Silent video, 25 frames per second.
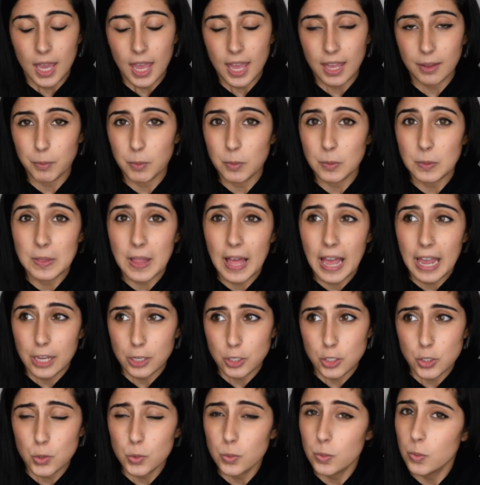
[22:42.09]
It will
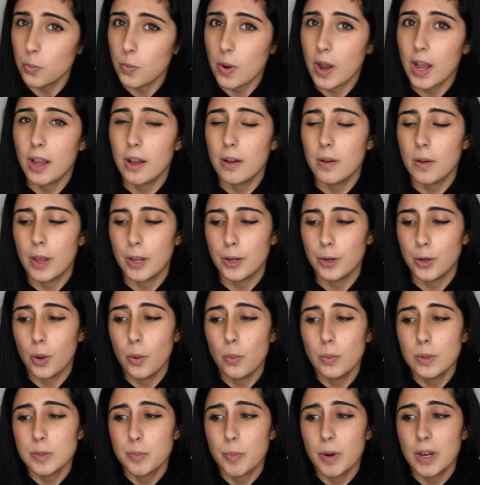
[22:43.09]
last you a while. I
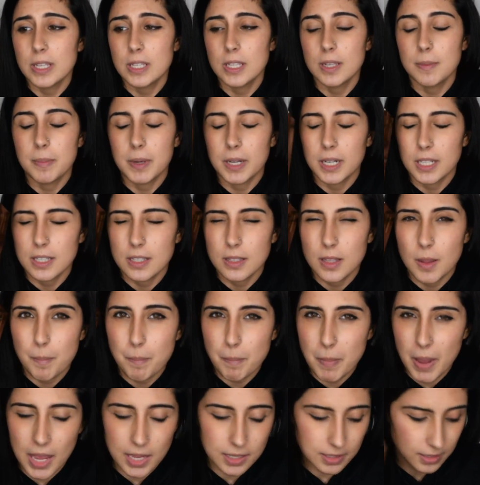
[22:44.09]
know it's pricey, but it's the
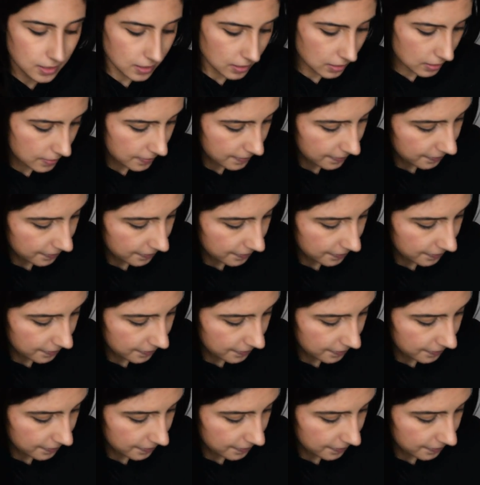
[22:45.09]
best.